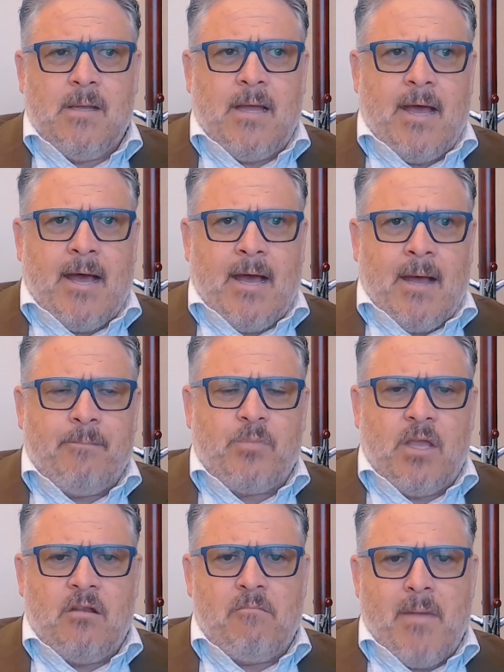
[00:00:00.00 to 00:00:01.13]

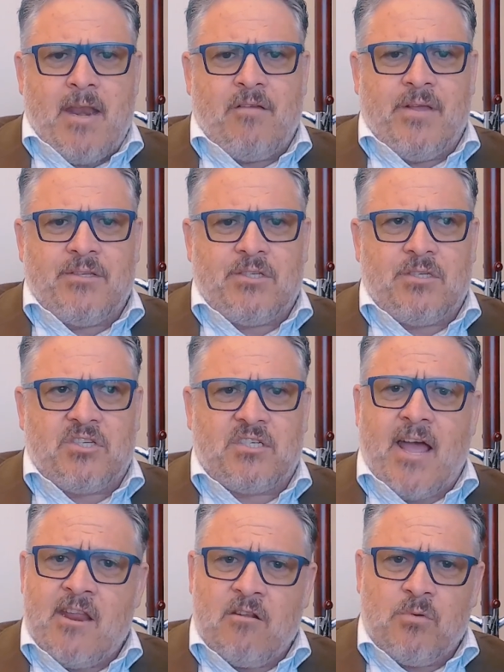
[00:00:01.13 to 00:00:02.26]
in a manner that's
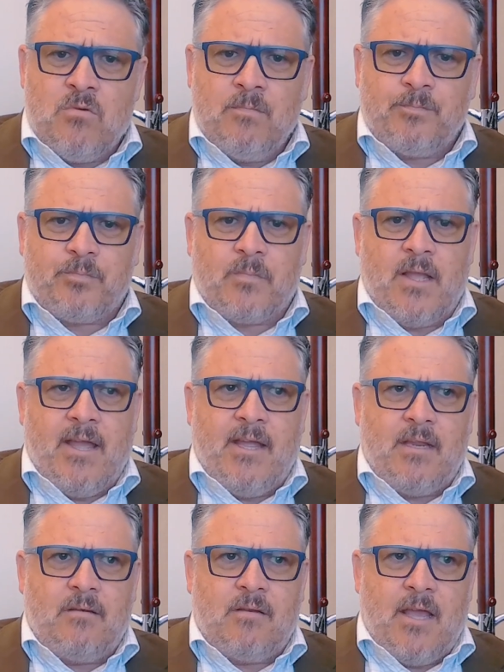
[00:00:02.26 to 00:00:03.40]
sustainable
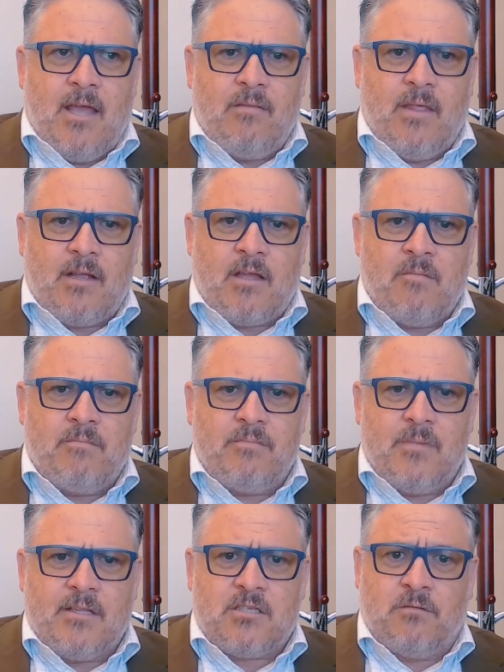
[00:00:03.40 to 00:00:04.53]
and that's
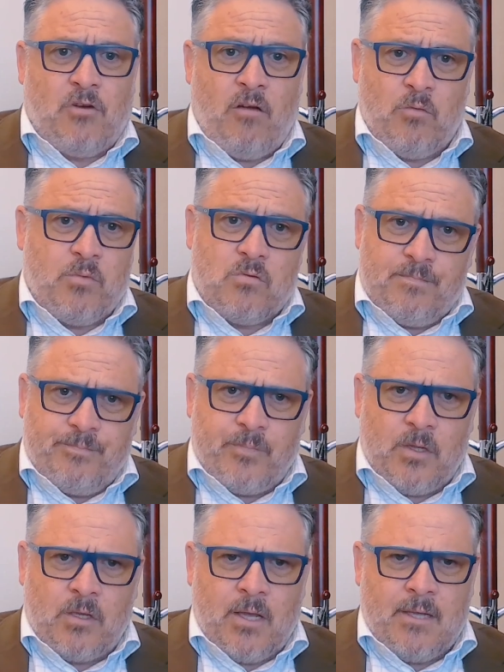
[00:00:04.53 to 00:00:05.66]
survivable.
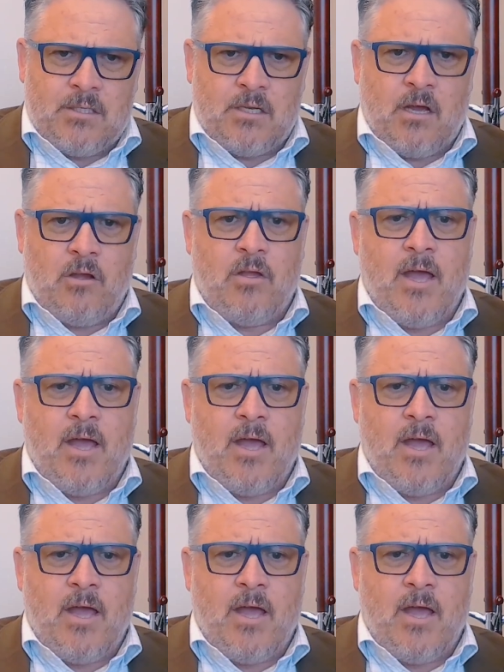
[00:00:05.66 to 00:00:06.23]
Okay, so